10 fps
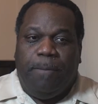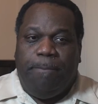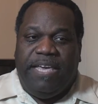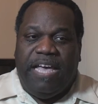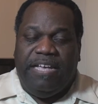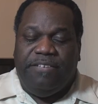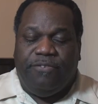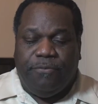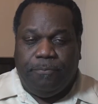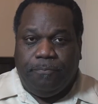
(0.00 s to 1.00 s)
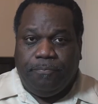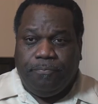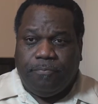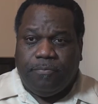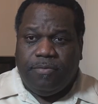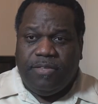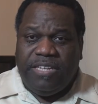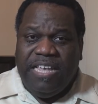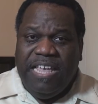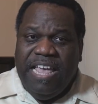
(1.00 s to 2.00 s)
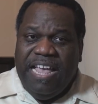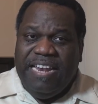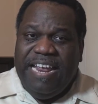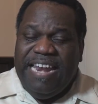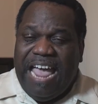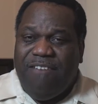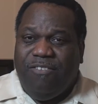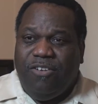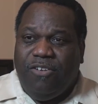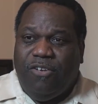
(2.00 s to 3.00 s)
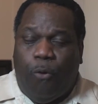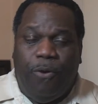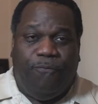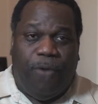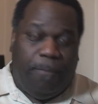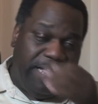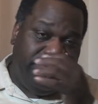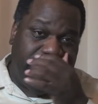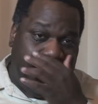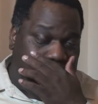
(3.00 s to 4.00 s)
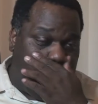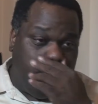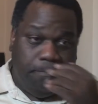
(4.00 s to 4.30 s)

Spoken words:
Because they're not going from, let's say,